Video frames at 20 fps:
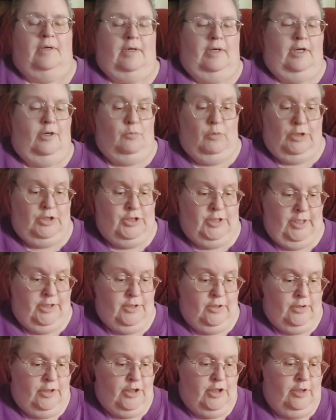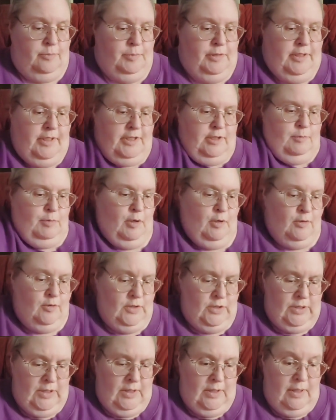which they certainly could be, I
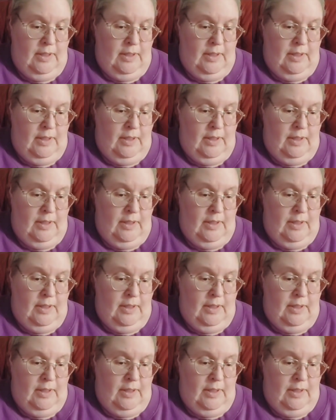suppose.